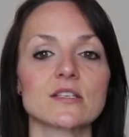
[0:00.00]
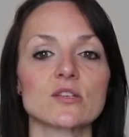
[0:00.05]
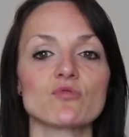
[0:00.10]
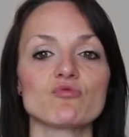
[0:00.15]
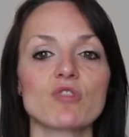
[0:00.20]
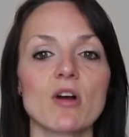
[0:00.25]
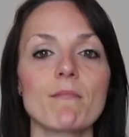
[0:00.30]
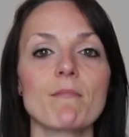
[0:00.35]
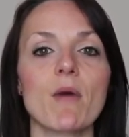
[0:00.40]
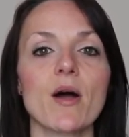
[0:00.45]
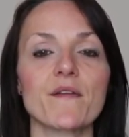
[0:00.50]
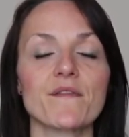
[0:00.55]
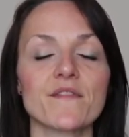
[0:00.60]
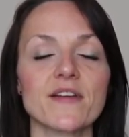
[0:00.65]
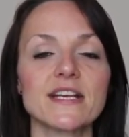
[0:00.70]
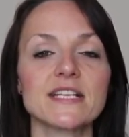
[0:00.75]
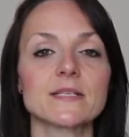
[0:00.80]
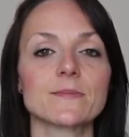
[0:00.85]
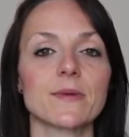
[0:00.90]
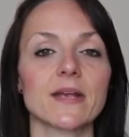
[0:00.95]
to run my
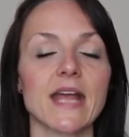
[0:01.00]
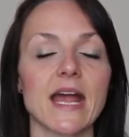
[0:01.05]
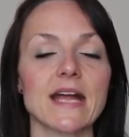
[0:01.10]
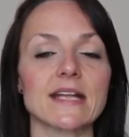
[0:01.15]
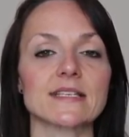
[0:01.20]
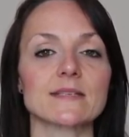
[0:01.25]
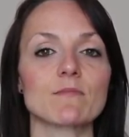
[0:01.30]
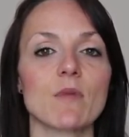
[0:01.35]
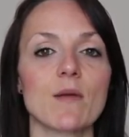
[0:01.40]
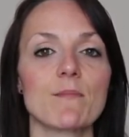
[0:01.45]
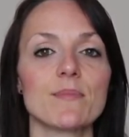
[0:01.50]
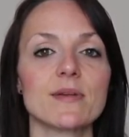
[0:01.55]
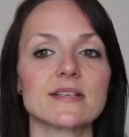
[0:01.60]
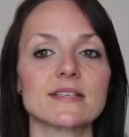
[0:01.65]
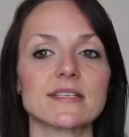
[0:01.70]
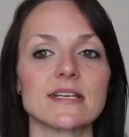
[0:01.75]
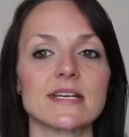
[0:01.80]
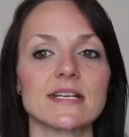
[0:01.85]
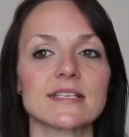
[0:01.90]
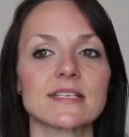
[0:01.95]
Facebook ads in my
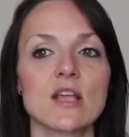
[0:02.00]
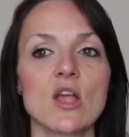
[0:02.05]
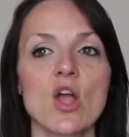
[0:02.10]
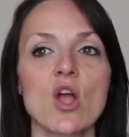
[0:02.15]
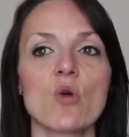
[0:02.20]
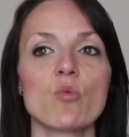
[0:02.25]
business,